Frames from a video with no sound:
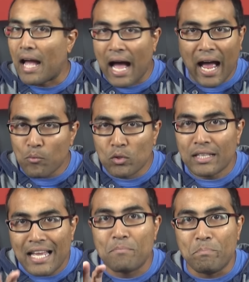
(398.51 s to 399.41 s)
I will
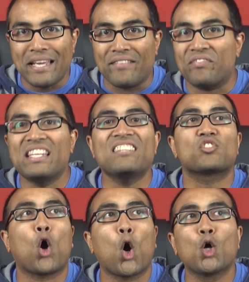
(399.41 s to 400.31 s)
admit,
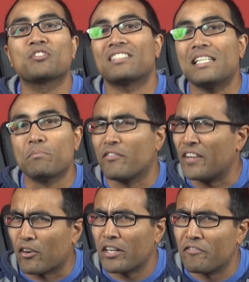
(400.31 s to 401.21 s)
this all seemed
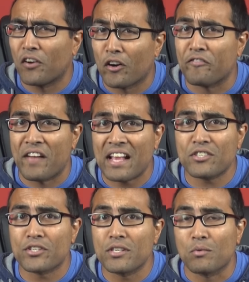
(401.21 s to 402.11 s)
very
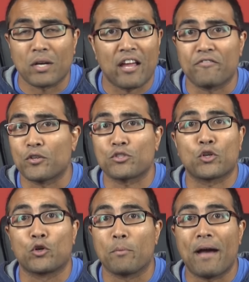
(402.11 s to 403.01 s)
far-fetched when I first
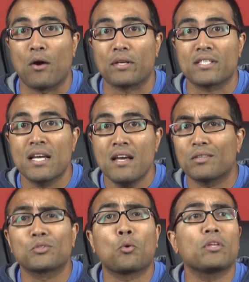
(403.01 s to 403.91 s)
heard about it.
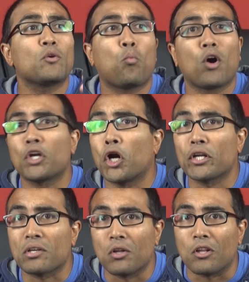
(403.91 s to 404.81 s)
There was only one
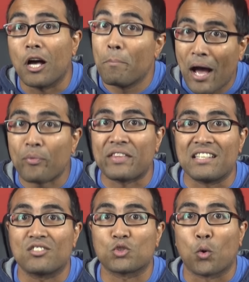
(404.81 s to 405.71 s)
article about
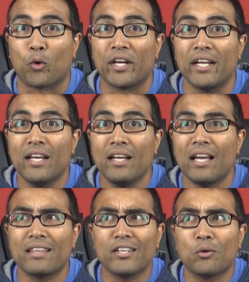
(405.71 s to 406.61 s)
this story,
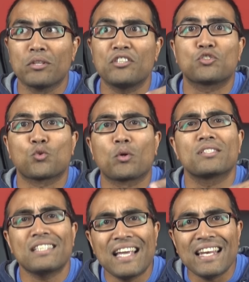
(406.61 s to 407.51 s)
and the only
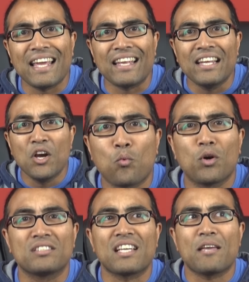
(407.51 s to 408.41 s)
source in it
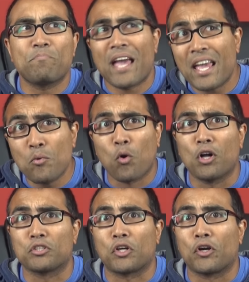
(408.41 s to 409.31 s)
was a
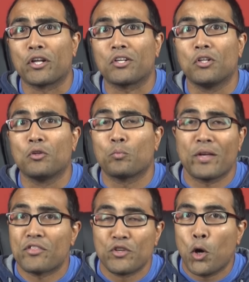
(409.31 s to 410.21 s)
paywalled article
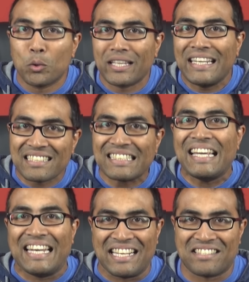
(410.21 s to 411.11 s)
with no links
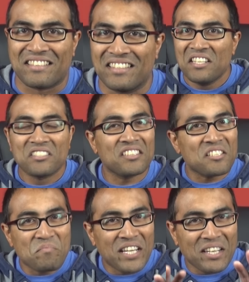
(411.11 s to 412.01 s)
in it.
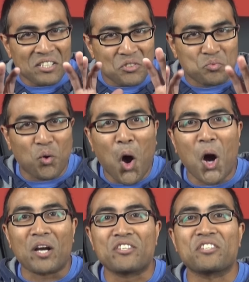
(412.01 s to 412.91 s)
Doesn't mean it's
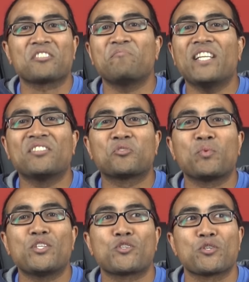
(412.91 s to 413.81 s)
wrong, just means
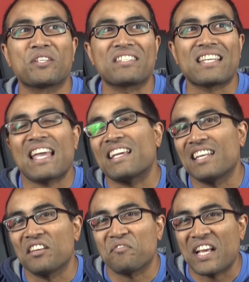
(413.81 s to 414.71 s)
we shouldn't take
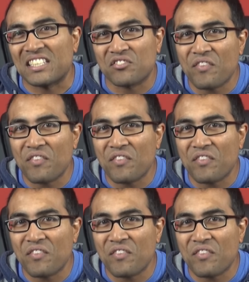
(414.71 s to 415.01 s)
it at face